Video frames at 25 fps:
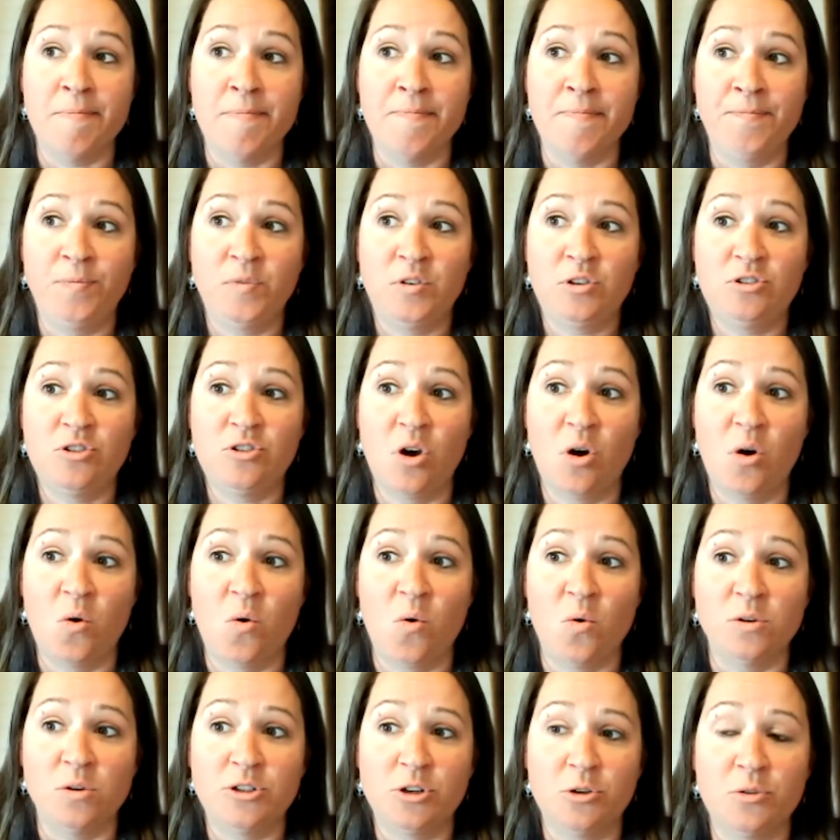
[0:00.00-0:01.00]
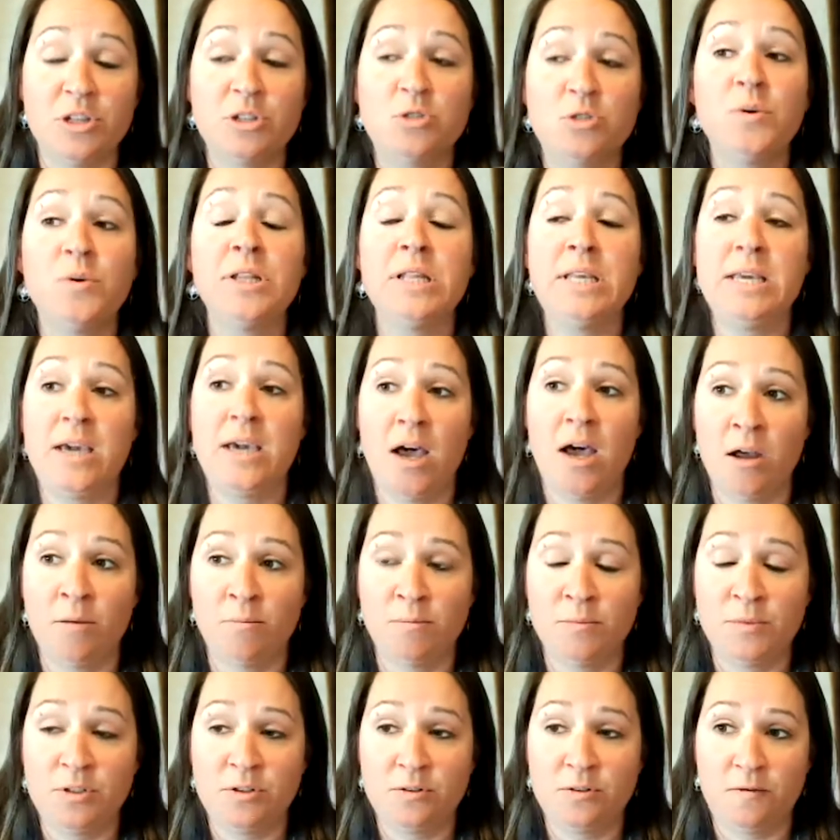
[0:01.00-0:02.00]
So this really
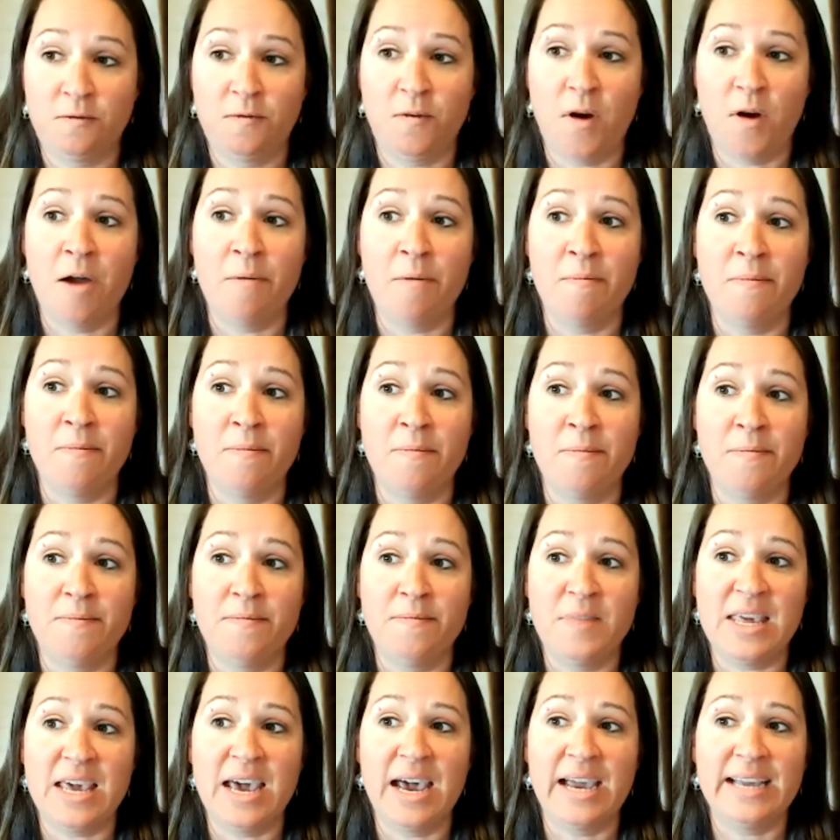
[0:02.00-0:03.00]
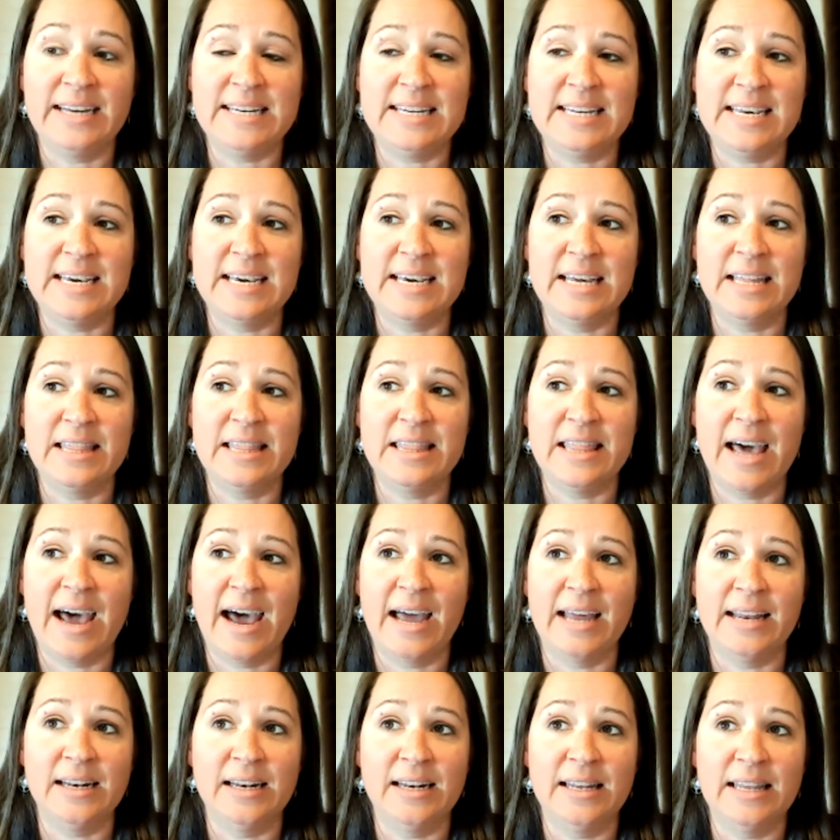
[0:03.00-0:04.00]
comes from the idea
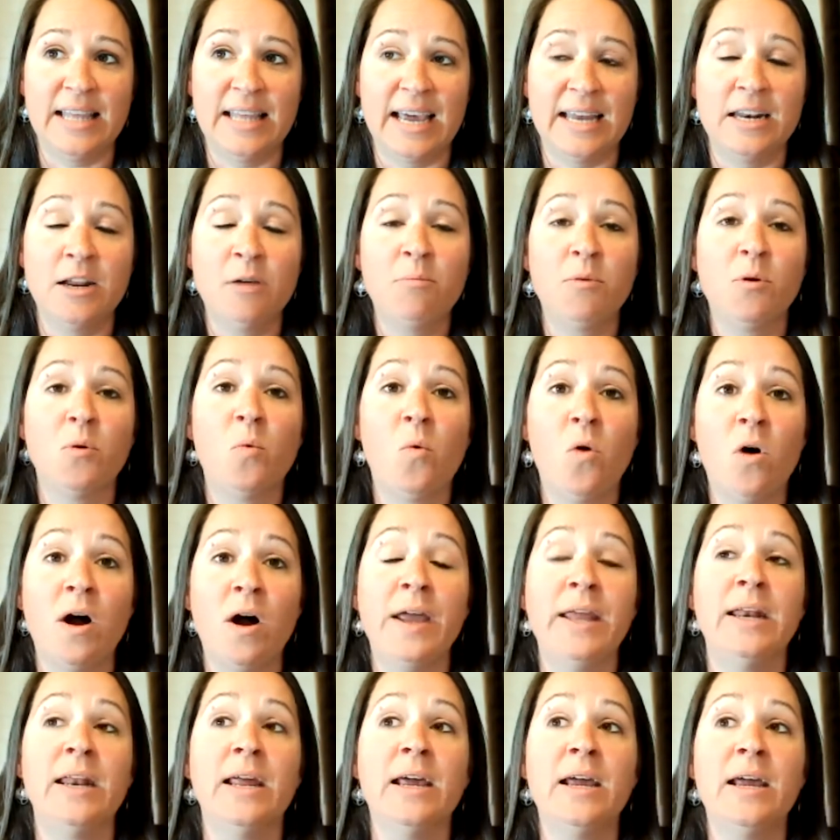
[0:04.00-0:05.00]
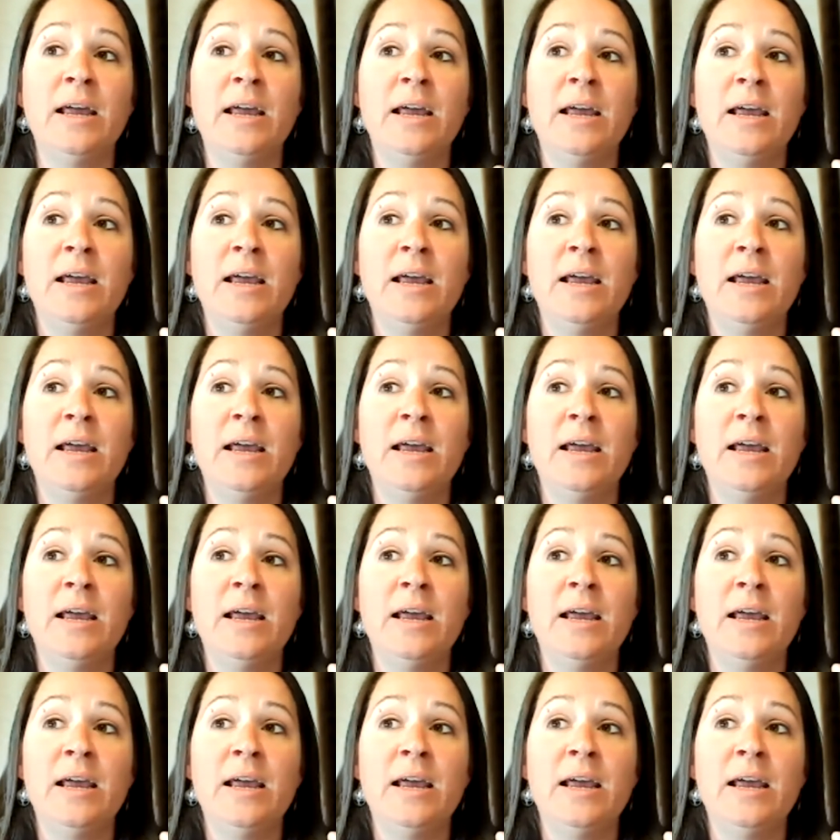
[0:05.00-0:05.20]
that number one,